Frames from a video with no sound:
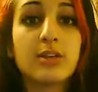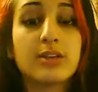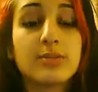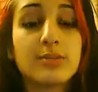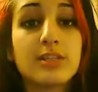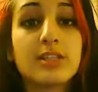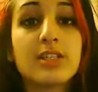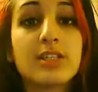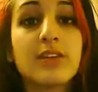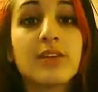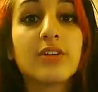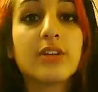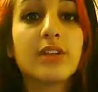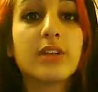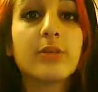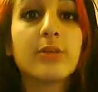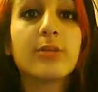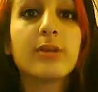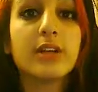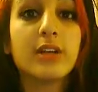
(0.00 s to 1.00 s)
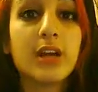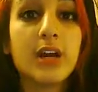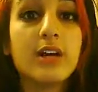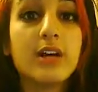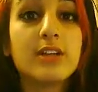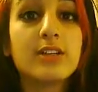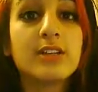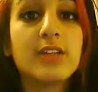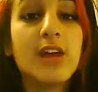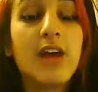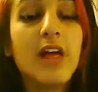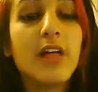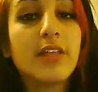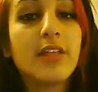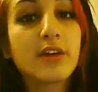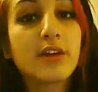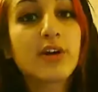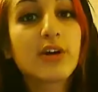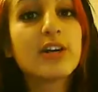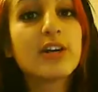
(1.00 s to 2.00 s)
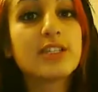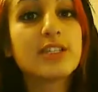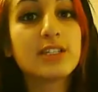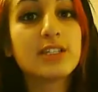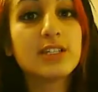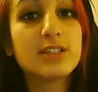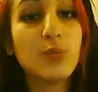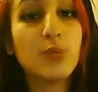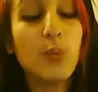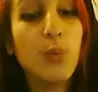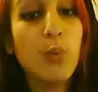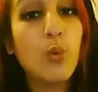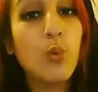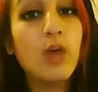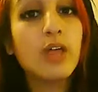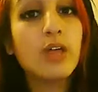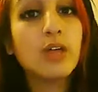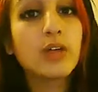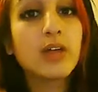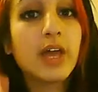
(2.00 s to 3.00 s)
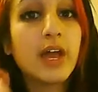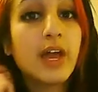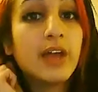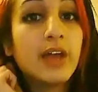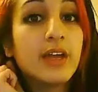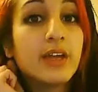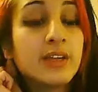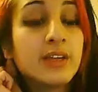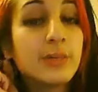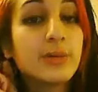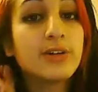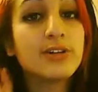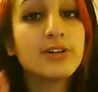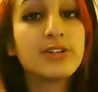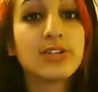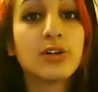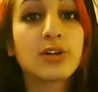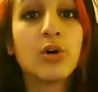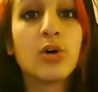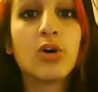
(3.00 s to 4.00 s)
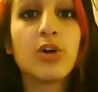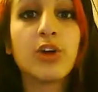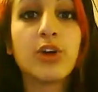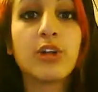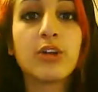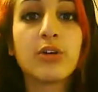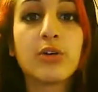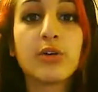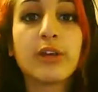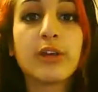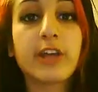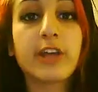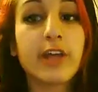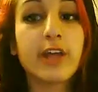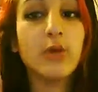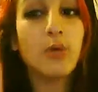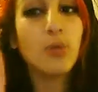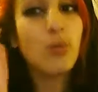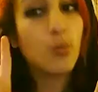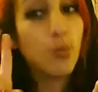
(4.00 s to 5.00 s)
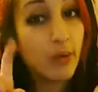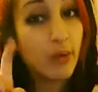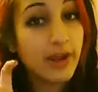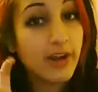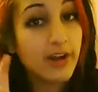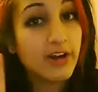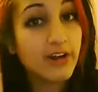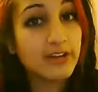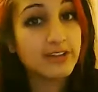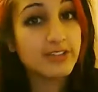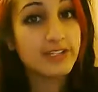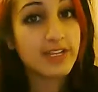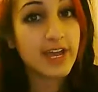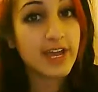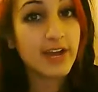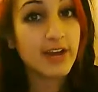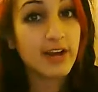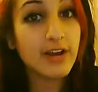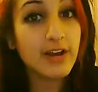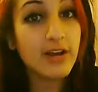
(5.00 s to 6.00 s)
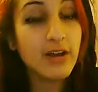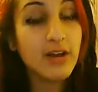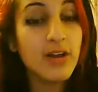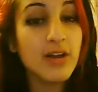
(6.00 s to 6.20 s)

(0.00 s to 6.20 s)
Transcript: specifically because the crusties will get in the piercing hole and create wear and tear,